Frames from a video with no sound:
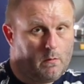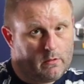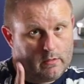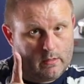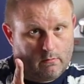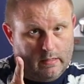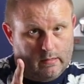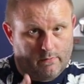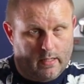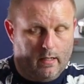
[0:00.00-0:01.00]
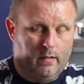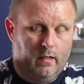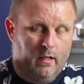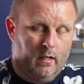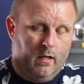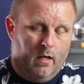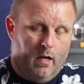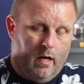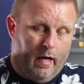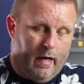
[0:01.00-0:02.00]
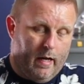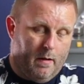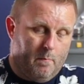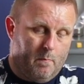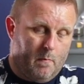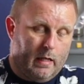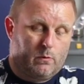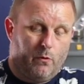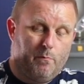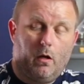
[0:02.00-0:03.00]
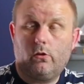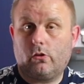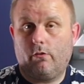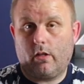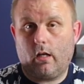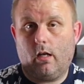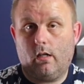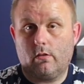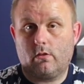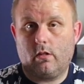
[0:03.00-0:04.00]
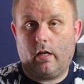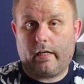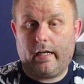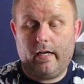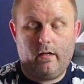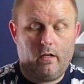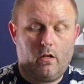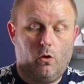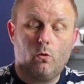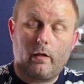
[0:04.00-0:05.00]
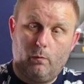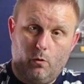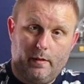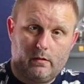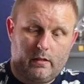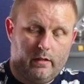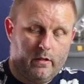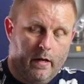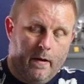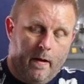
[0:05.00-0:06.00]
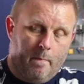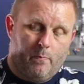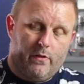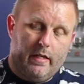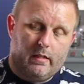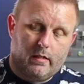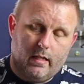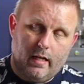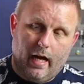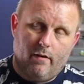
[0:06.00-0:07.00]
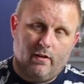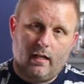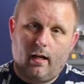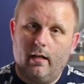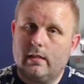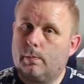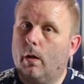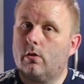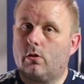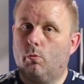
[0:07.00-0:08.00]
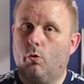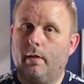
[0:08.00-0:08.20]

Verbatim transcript: because there's a reason for that. Um, as with most of the cars that I get, all get wall mounted. This didn't have any clear spots to wall